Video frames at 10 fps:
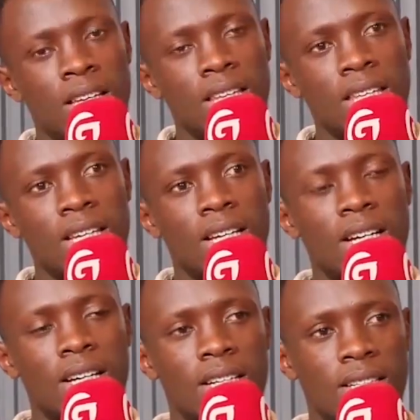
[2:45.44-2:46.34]

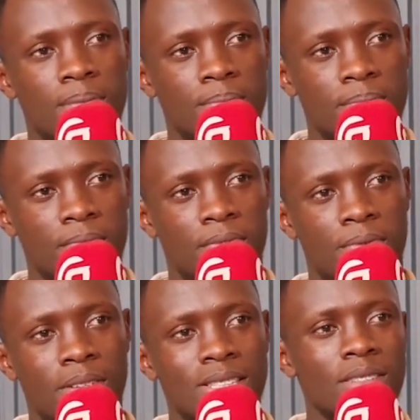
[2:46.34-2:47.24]
Yeah,
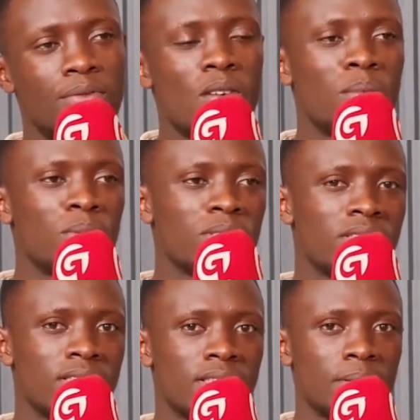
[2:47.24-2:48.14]
first and
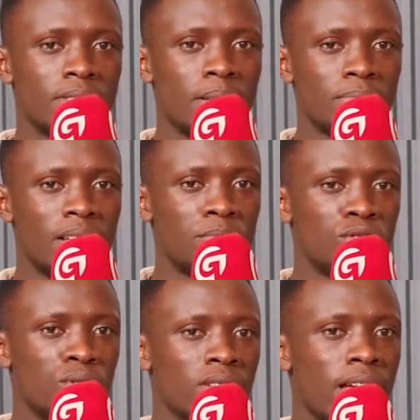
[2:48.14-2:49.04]
foremost, sometimes
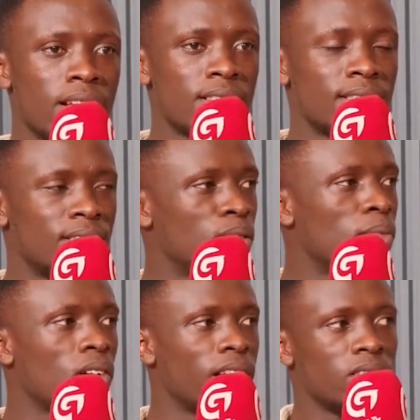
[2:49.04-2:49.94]
you don't get the
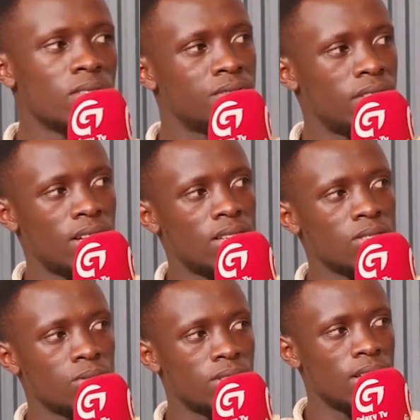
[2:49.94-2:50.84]
normal kind of
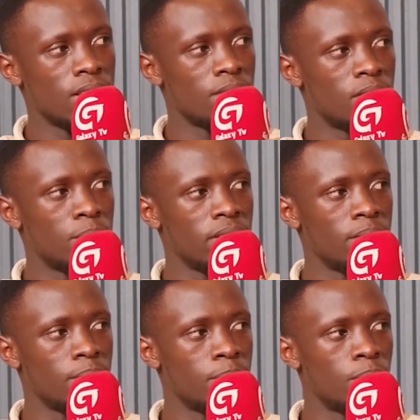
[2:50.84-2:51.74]
childhood like very many
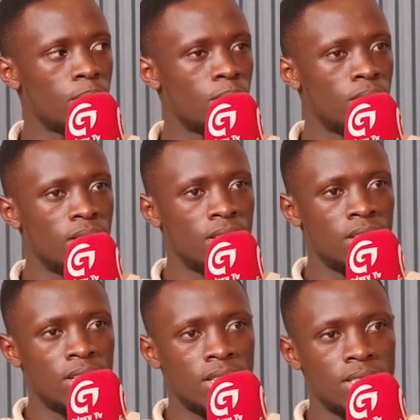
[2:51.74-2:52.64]
people.
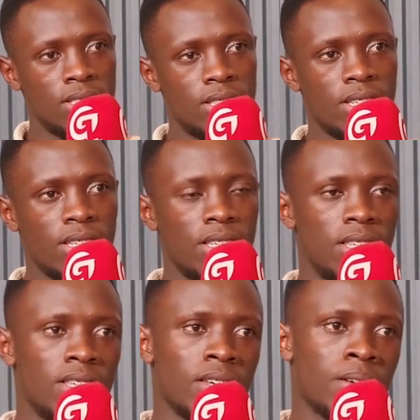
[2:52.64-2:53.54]
Nti
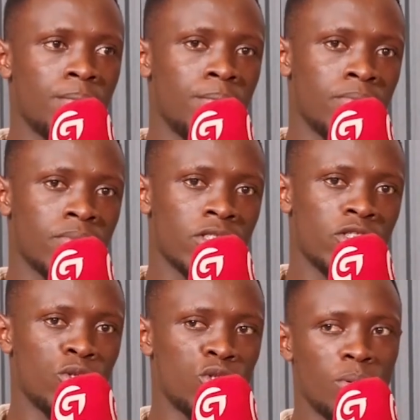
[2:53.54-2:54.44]

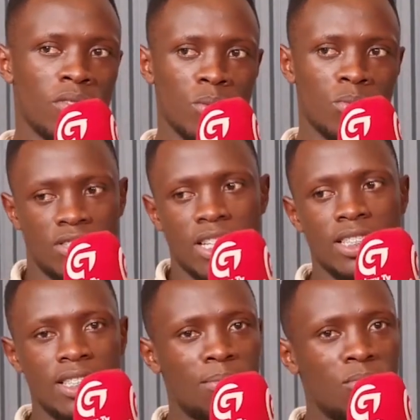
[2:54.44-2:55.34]
tosobola
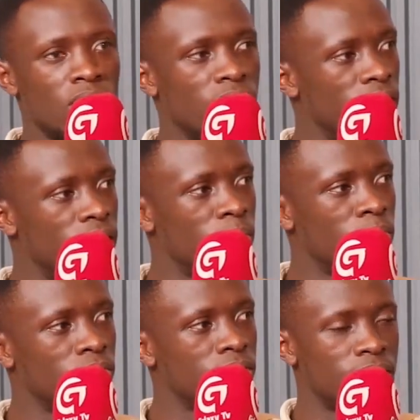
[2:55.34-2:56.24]
kuzannya mu ngeri
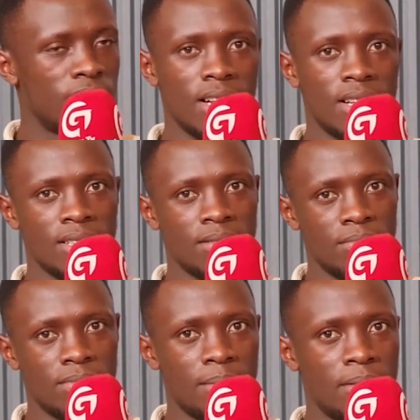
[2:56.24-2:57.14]
emu nti
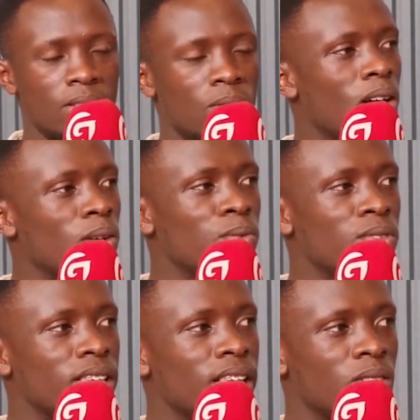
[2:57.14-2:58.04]
tabani
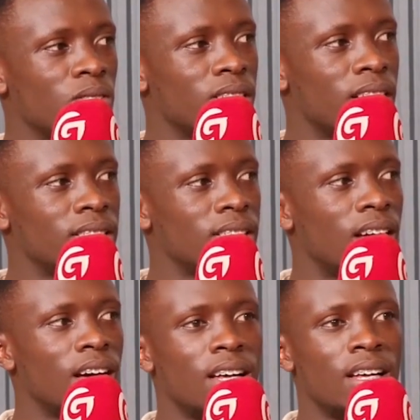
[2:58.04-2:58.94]
wagundi yakoze
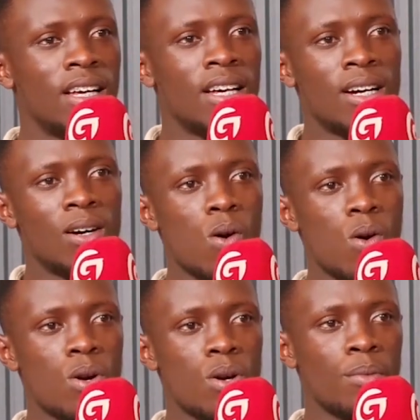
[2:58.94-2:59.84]
atya, or